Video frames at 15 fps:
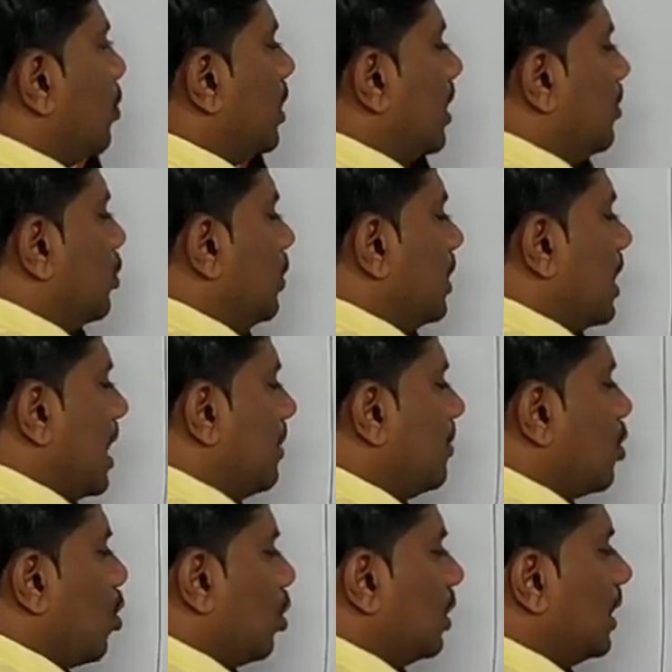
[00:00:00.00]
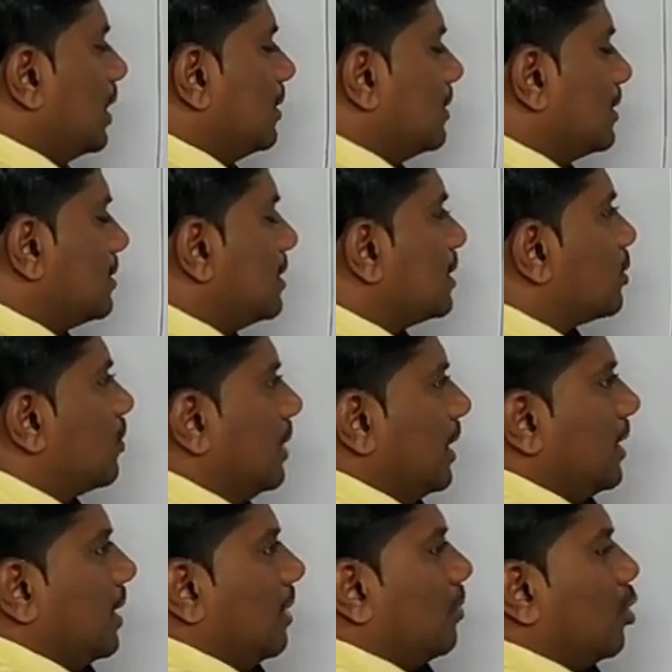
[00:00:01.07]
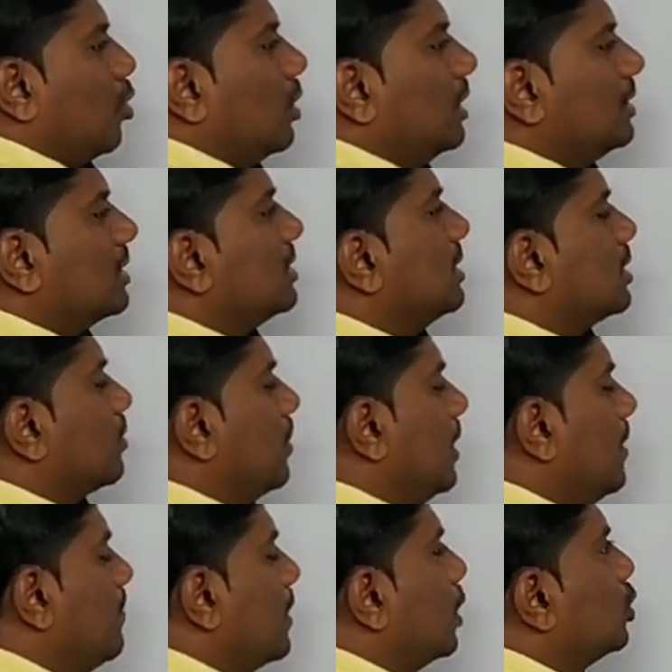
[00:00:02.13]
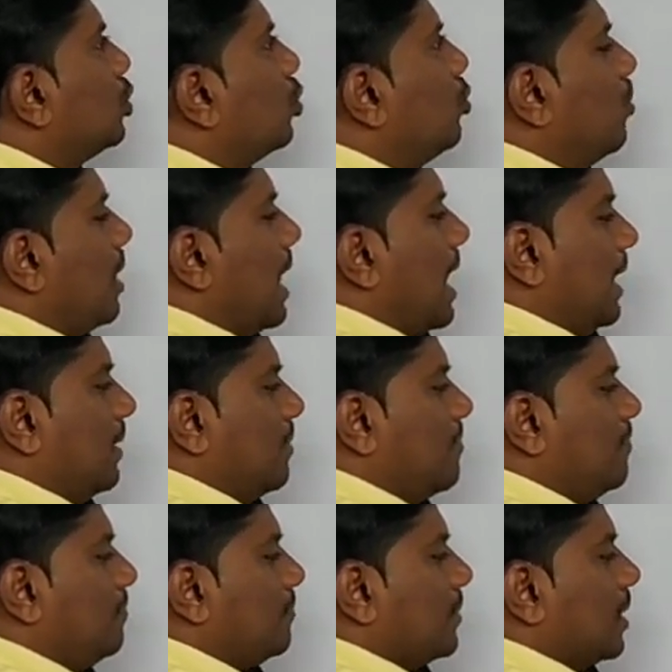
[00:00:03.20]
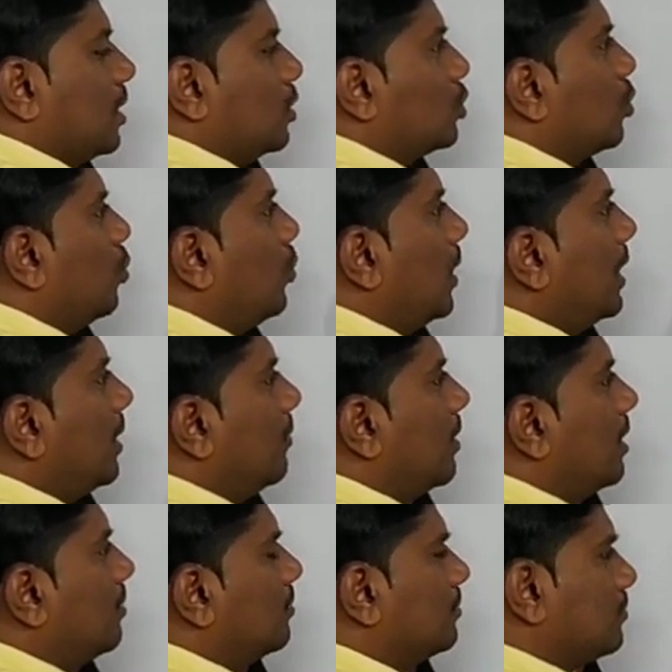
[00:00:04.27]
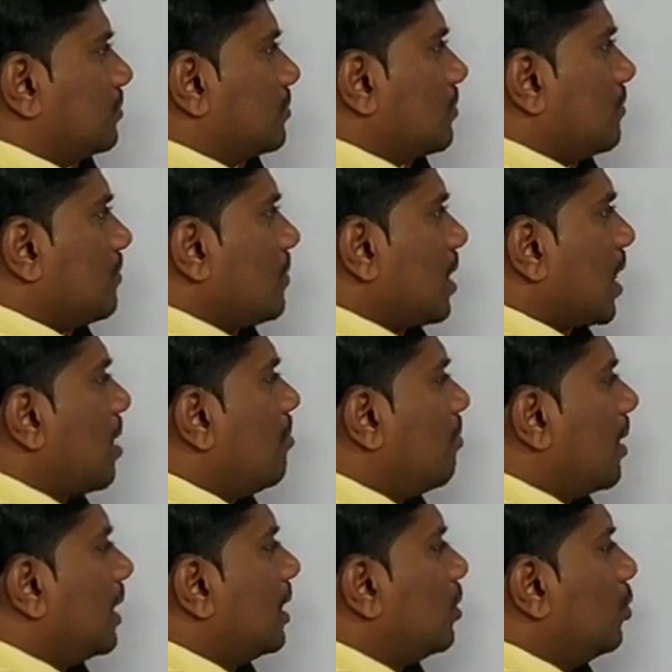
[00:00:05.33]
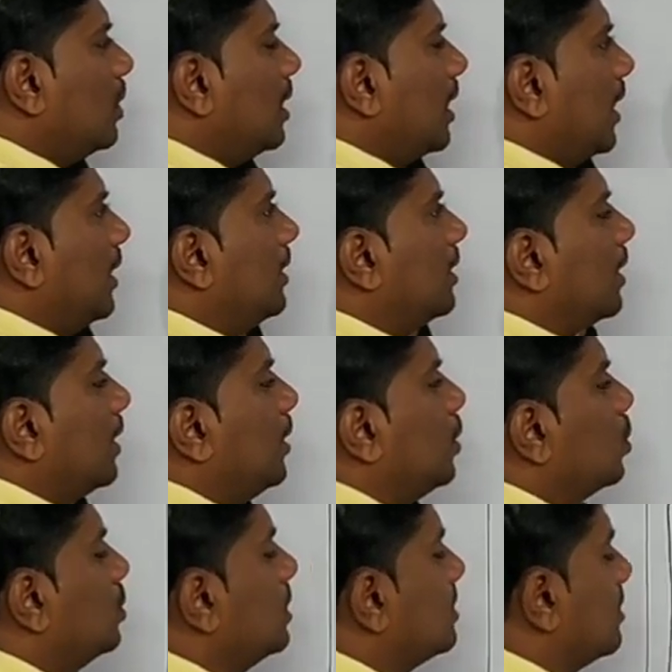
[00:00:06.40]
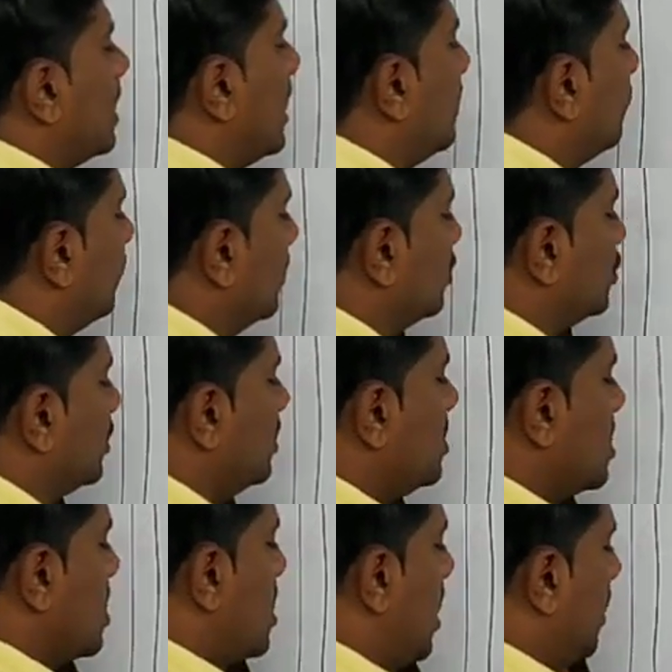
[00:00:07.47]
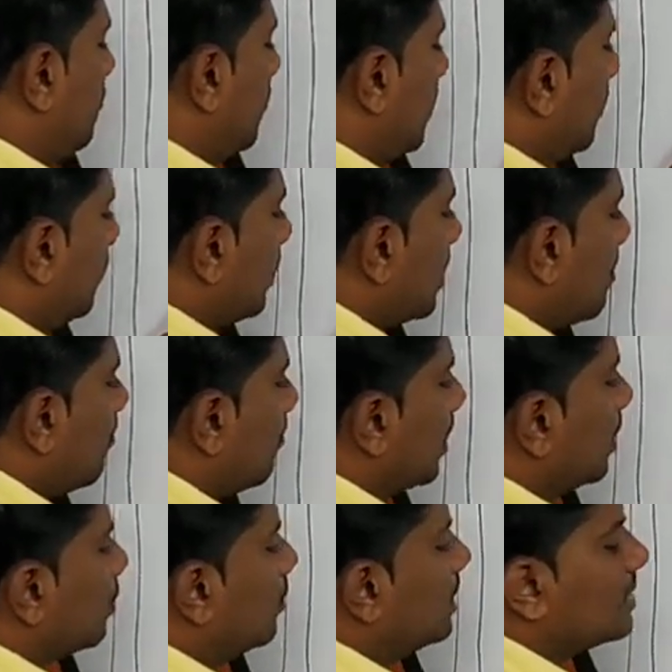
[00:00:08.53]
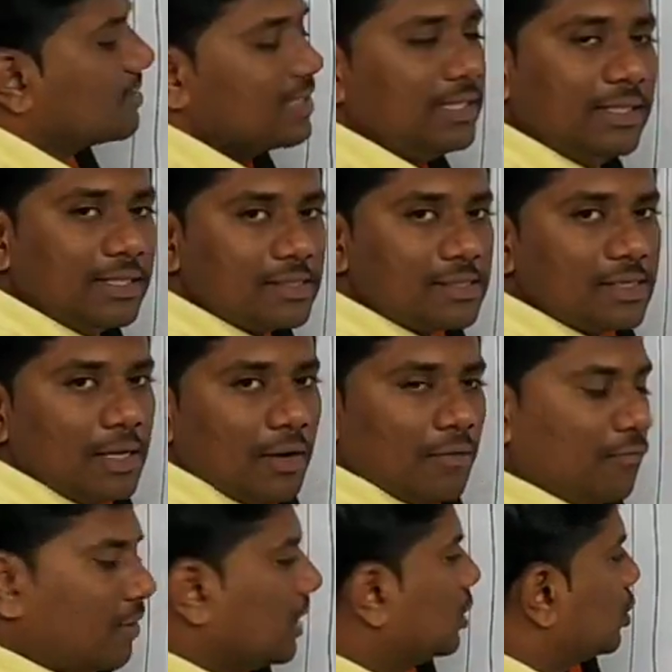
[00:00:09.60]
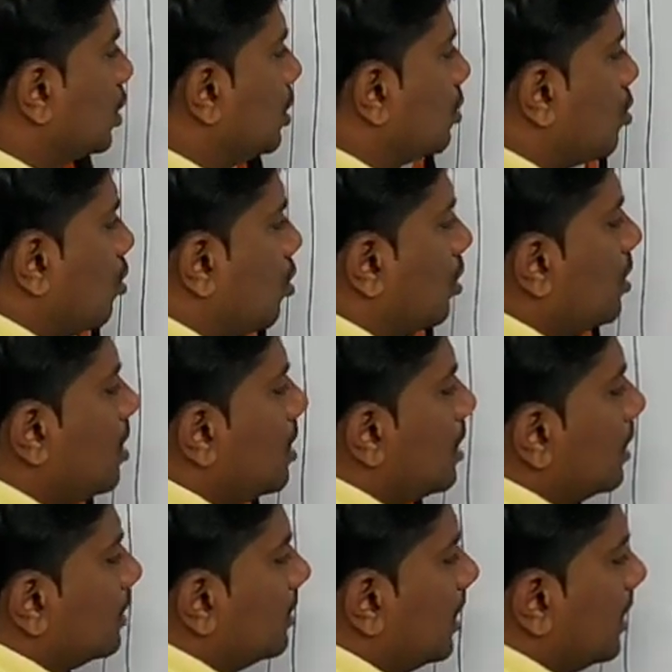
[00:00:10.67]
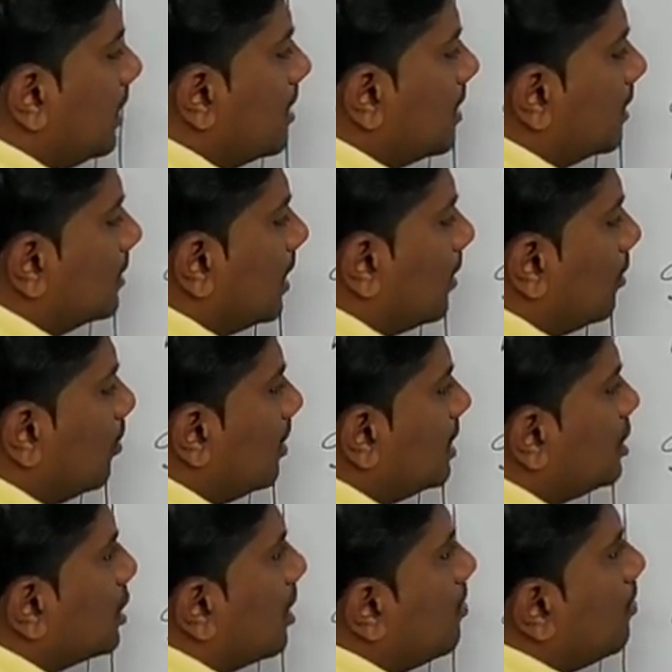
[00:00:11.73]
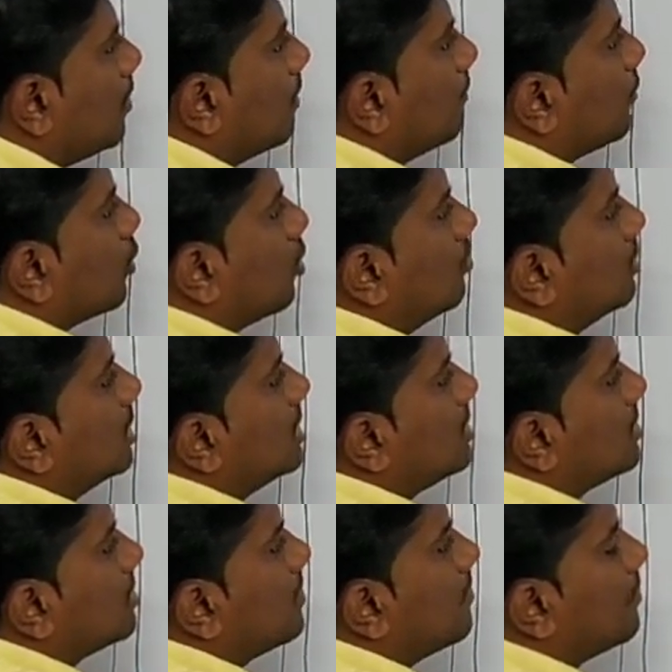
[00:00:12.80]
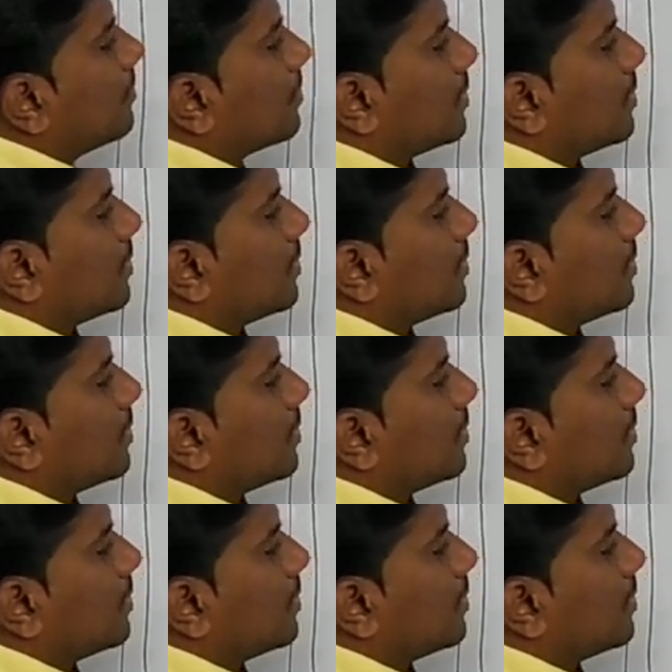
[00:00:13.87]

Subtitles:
what I am doing, I am calling this display through add. So whenever compiler will enter into this add function and whenever compiler will see this function call, then there will be jump from this